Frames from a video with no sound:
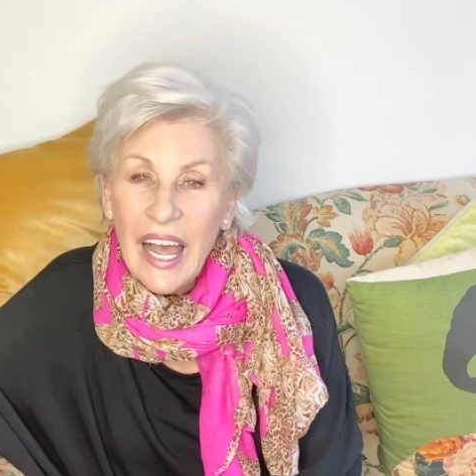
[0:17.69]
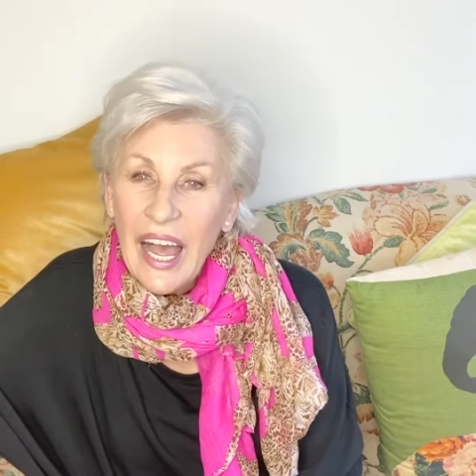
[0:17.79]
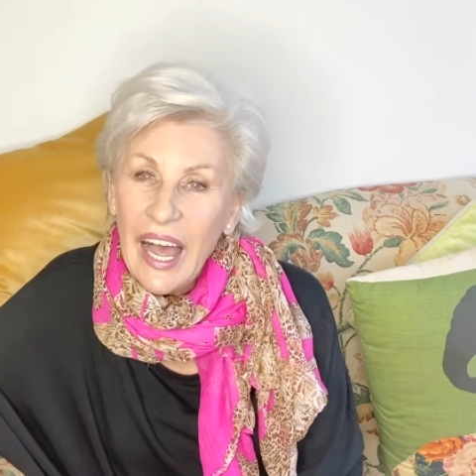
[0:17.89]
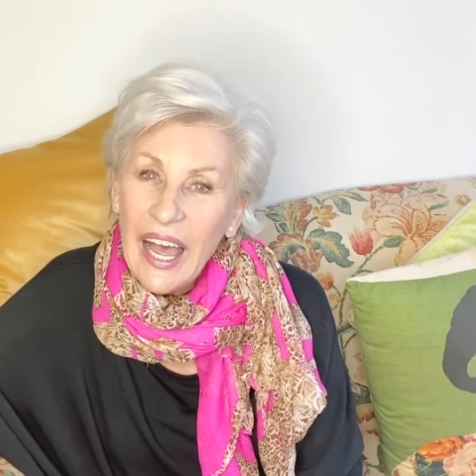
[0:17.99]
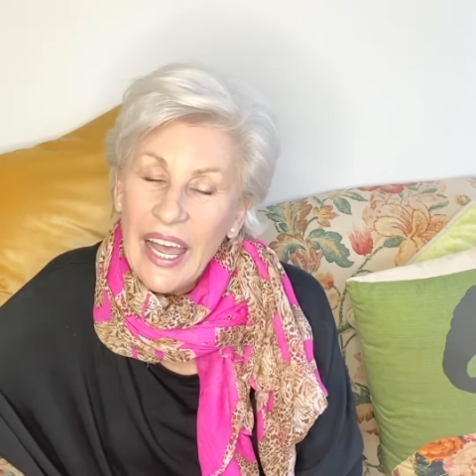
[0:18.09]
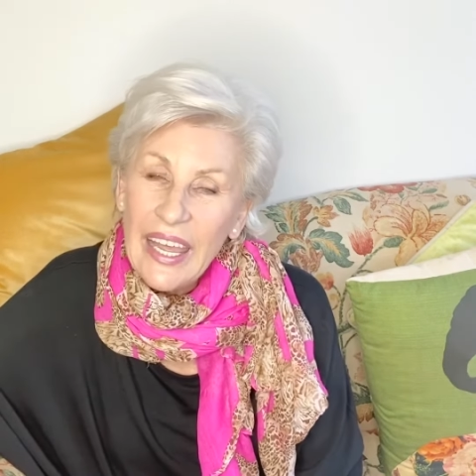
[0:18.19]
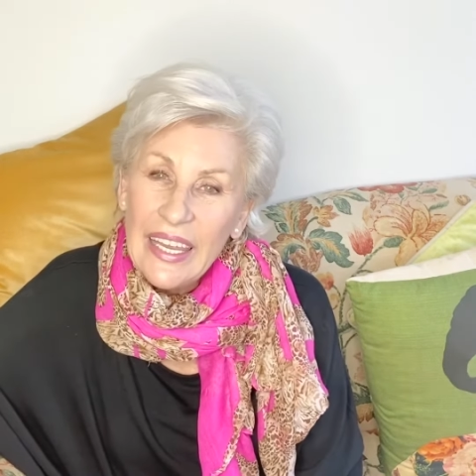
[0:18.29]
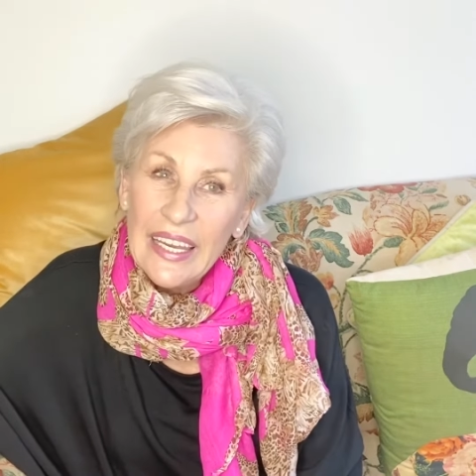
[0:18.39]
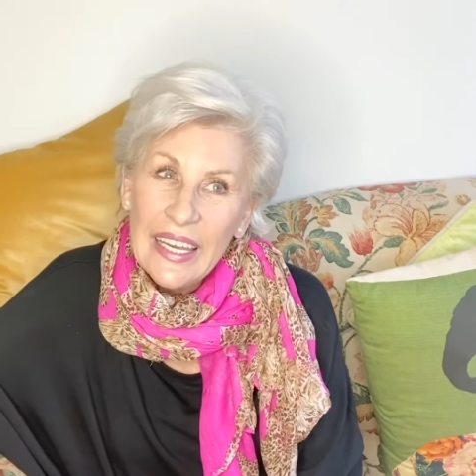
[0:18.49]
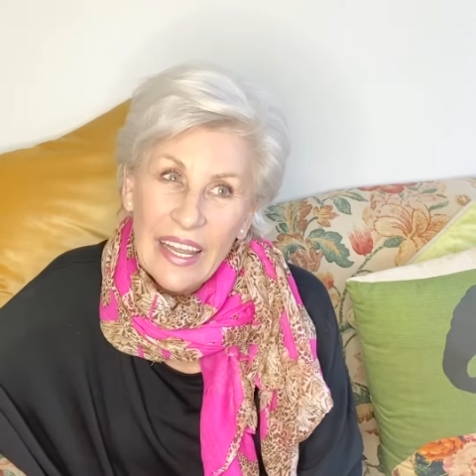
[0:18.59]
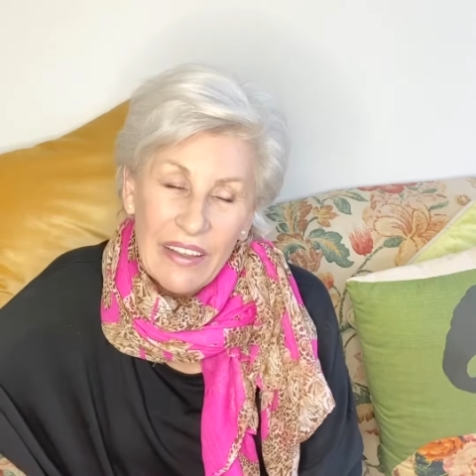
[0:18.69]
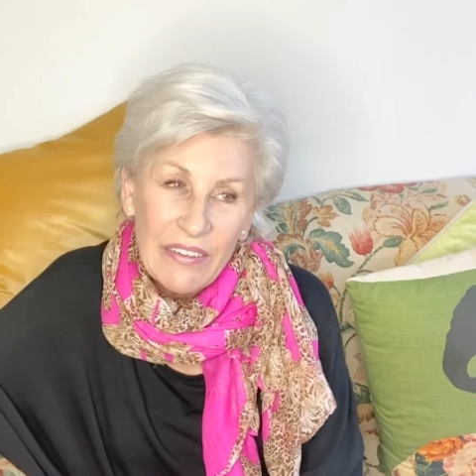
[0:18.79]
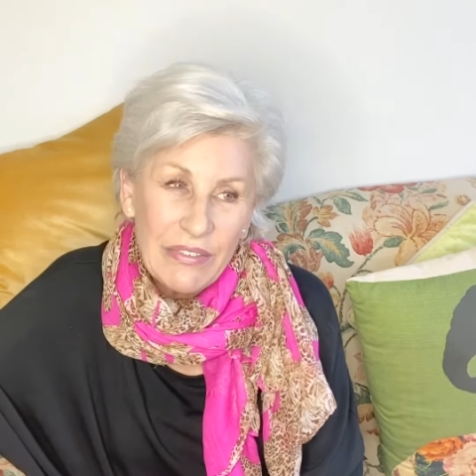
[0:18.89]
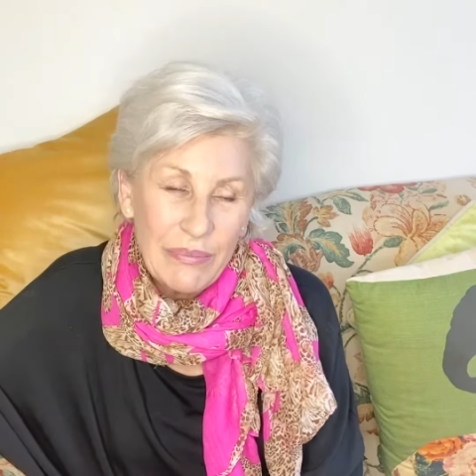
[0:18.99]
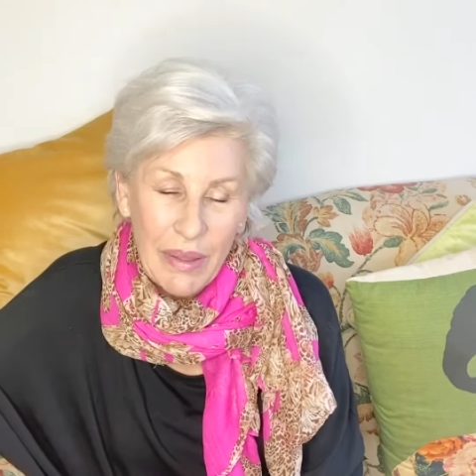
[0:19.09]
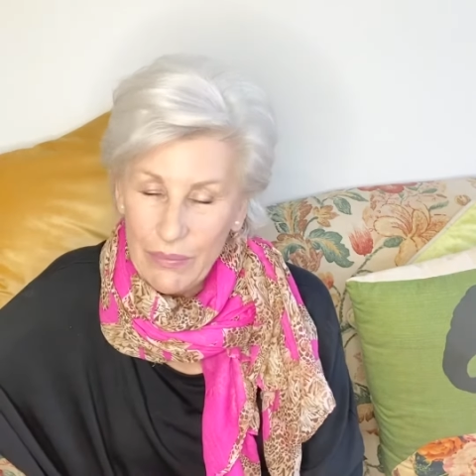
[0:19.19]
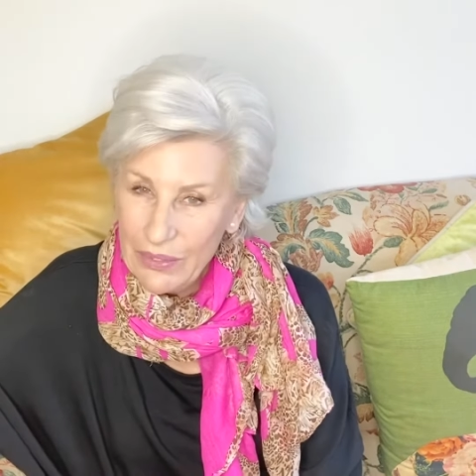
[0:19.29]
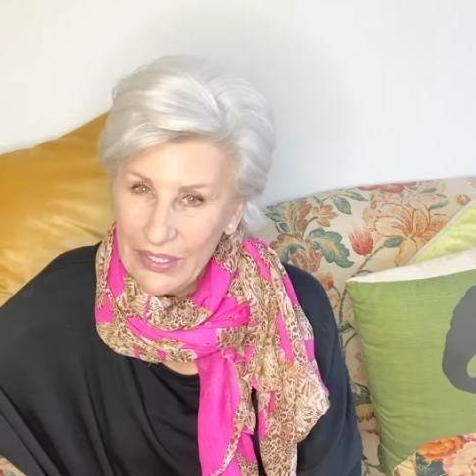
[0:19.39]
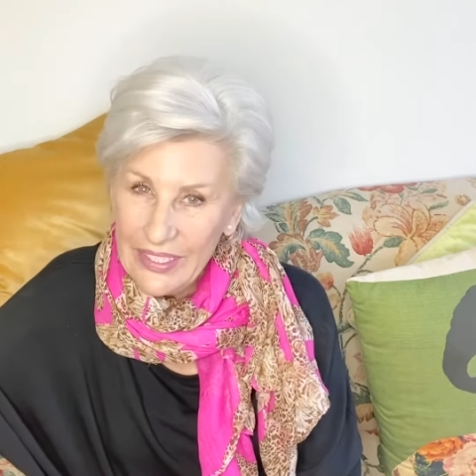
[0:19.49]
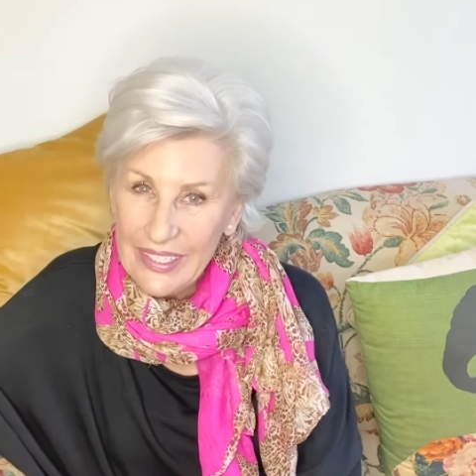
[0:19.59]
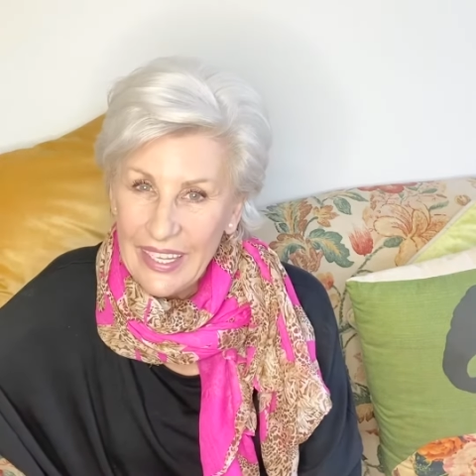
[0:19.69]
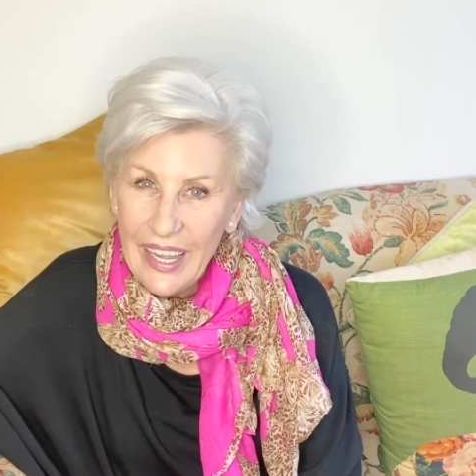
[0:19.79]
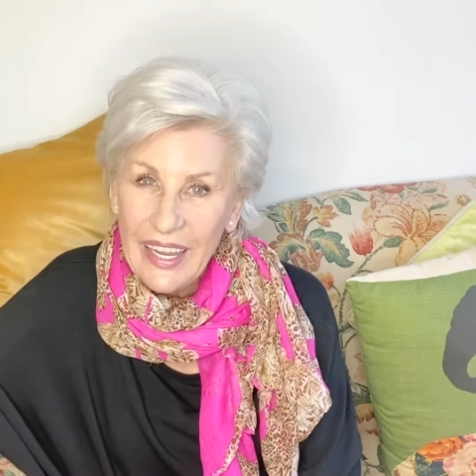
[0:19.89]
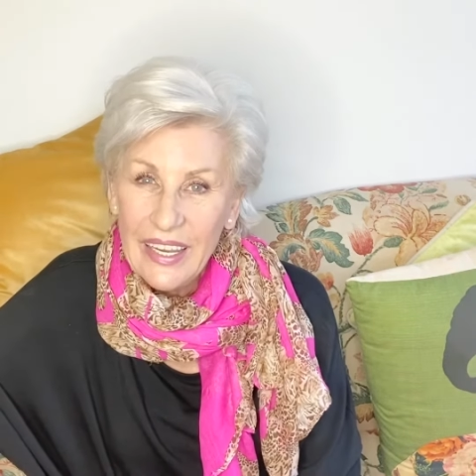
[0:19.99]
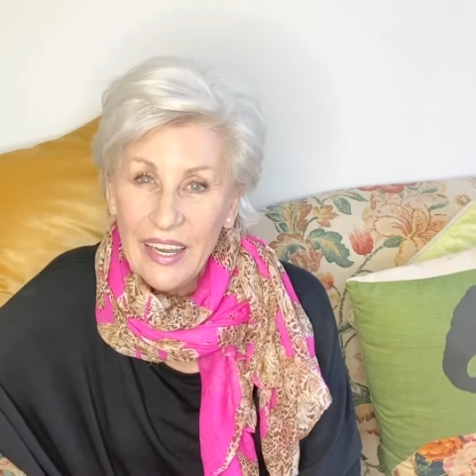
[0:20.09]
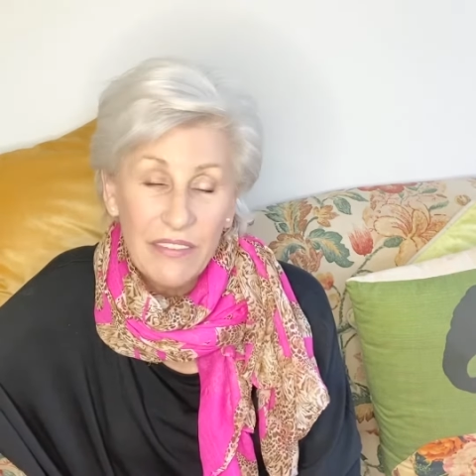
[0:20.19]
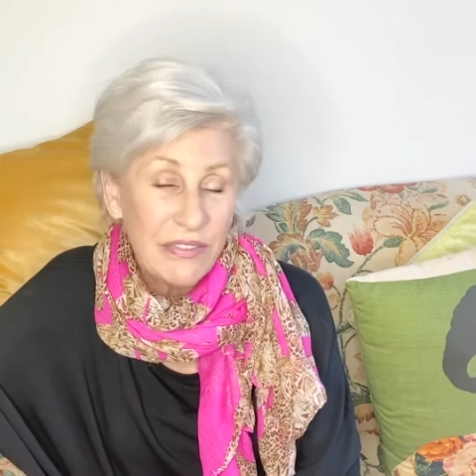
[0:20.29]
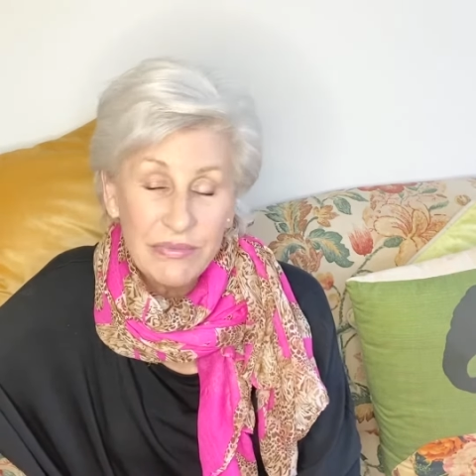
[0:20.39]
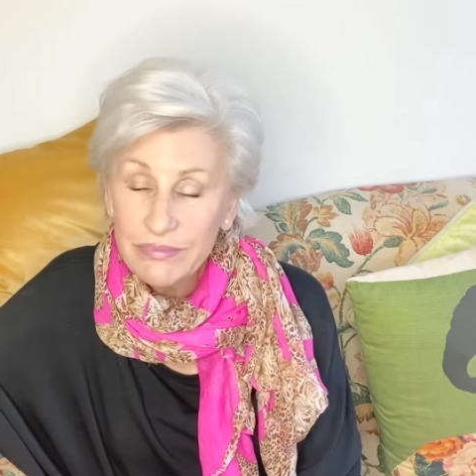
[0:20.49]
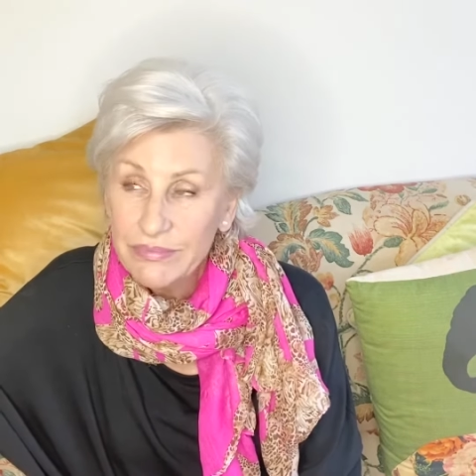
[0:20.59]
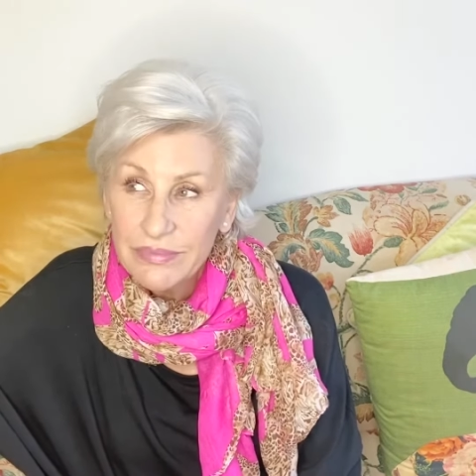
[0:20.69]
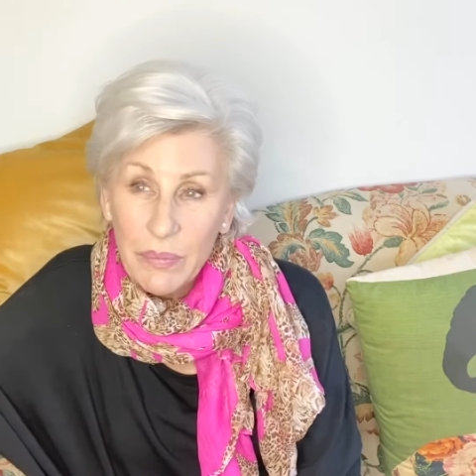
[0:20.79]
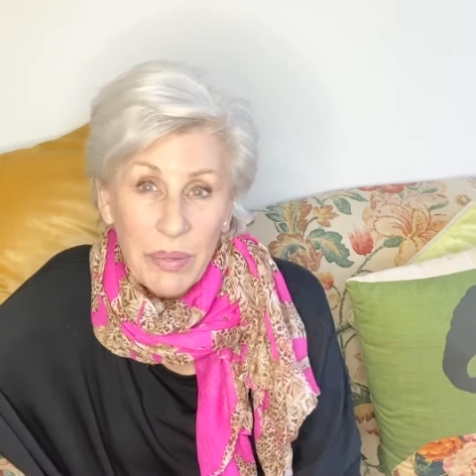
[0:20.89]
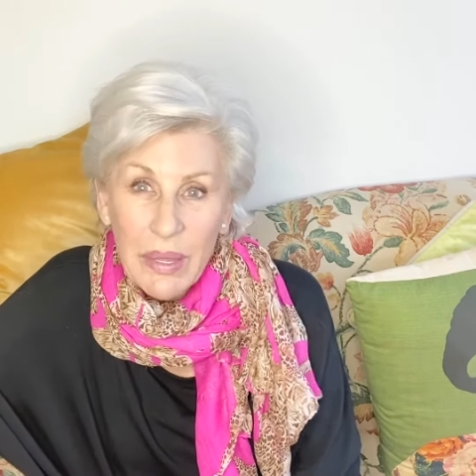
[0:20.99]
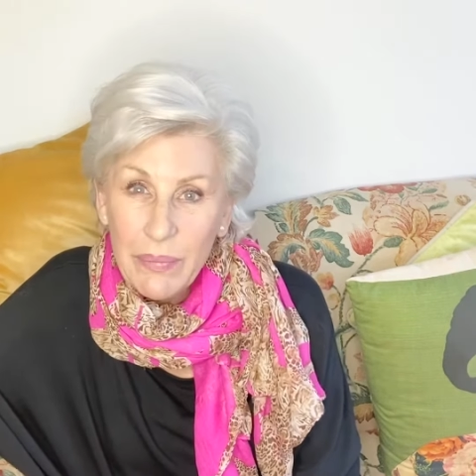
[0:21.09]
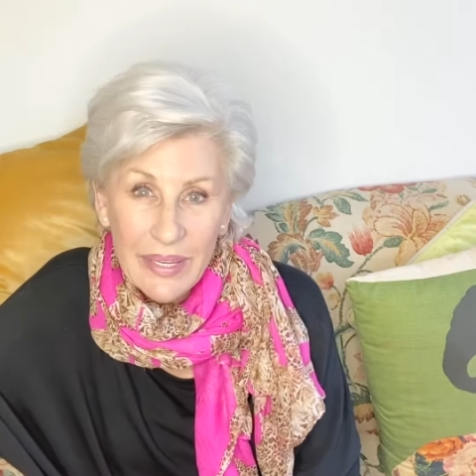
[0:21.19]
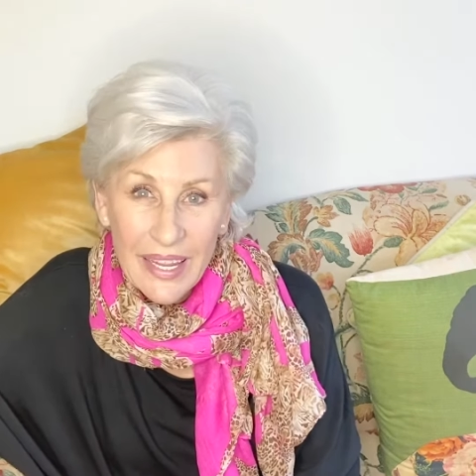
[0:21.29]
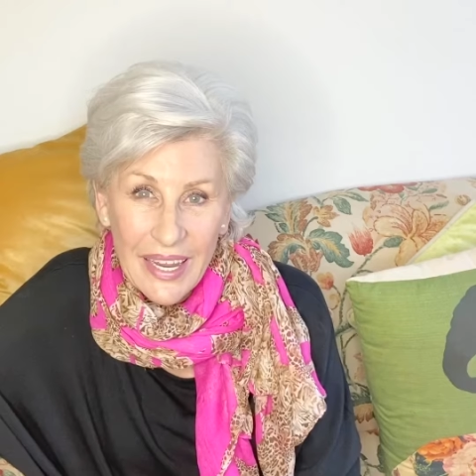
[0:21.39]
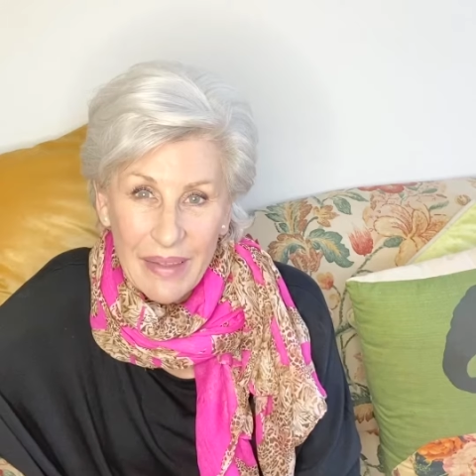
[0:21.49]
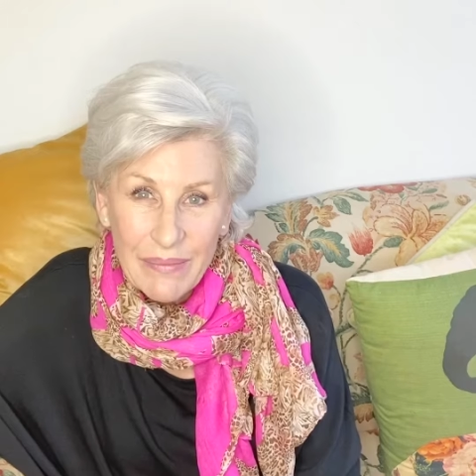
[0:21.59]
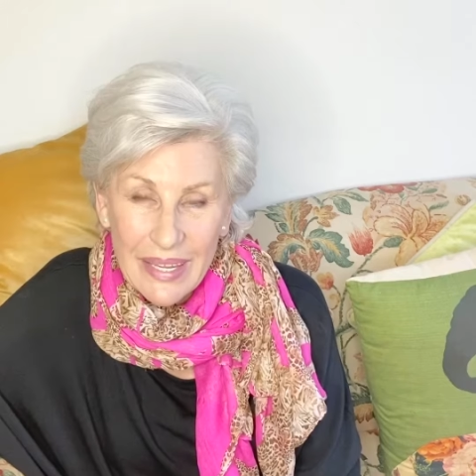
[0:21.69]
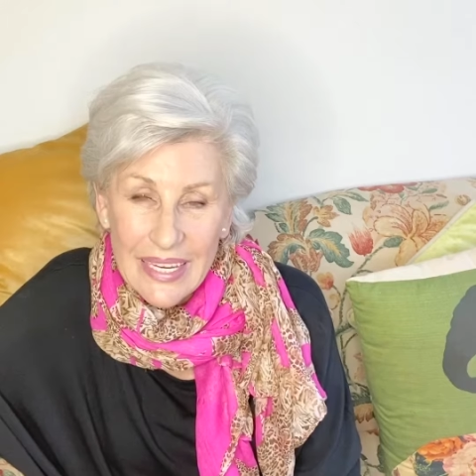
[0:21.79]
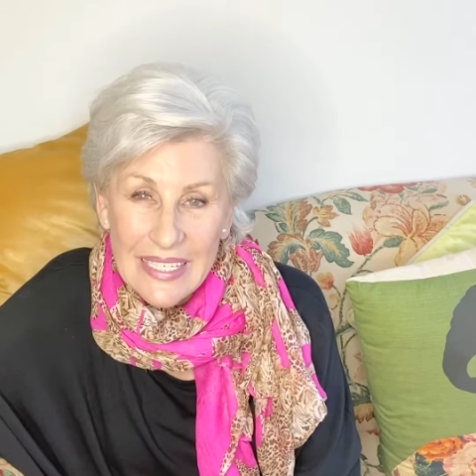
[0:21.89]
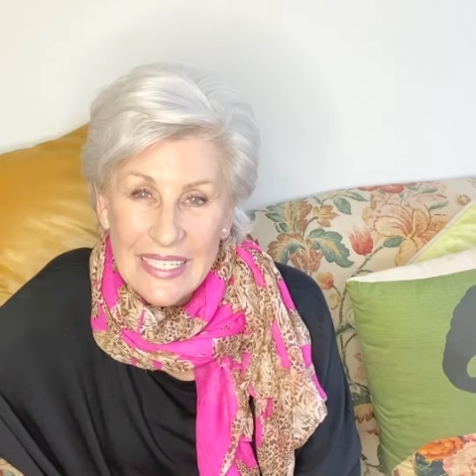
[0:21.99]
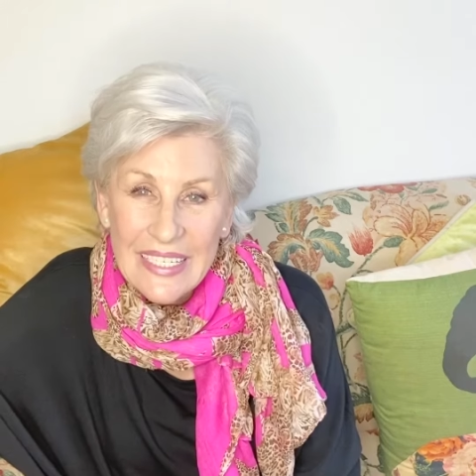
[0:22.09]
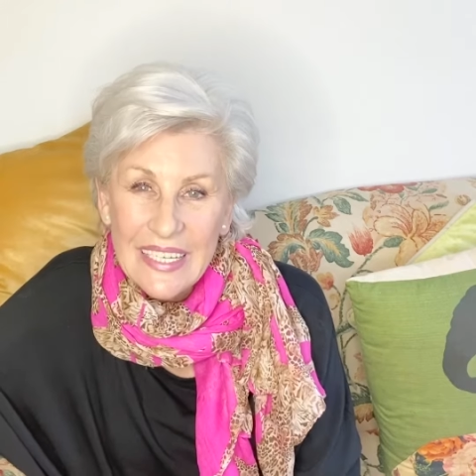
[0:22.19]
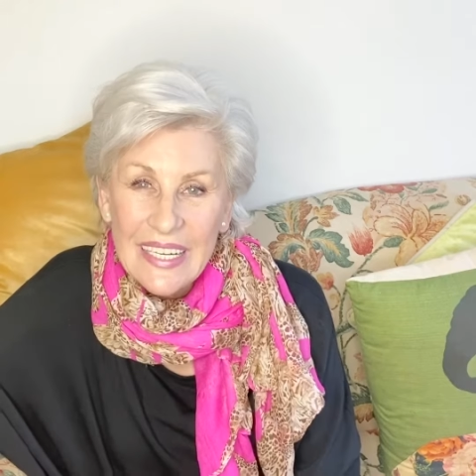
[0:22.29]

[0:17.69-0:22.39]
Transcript: I love my work. I love the people that I meet.